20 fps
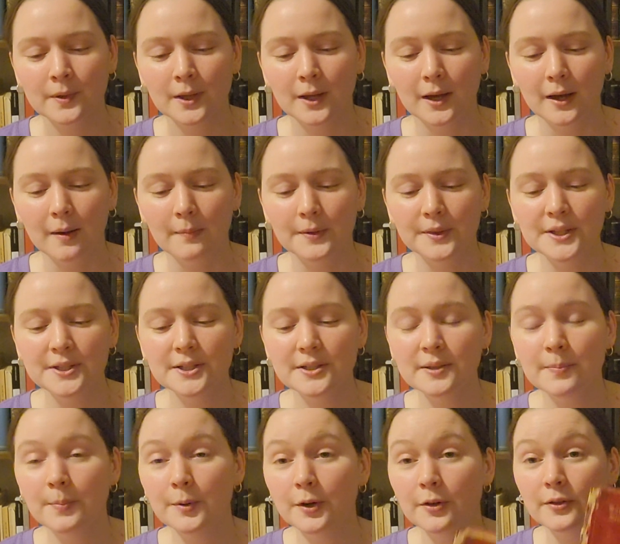But this is
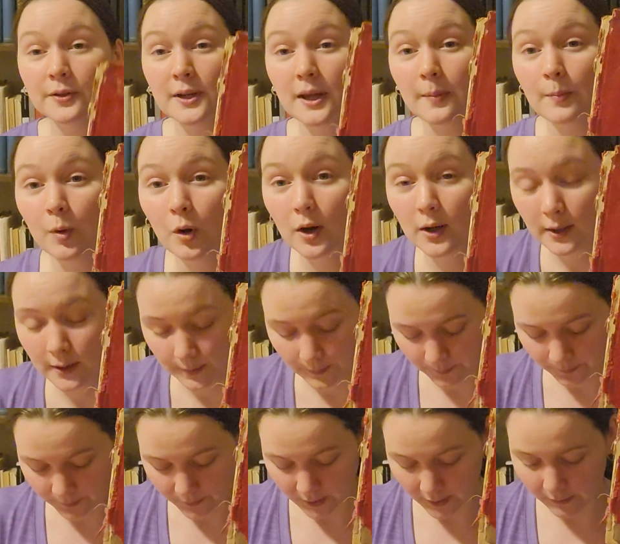a birthday book.
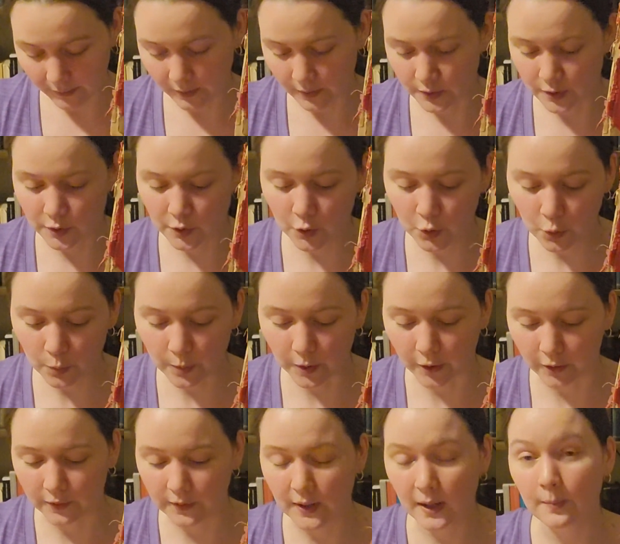And there's two
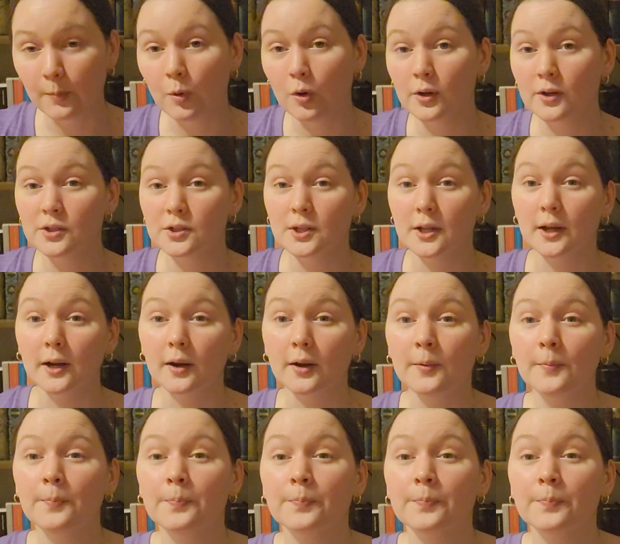birthday books here.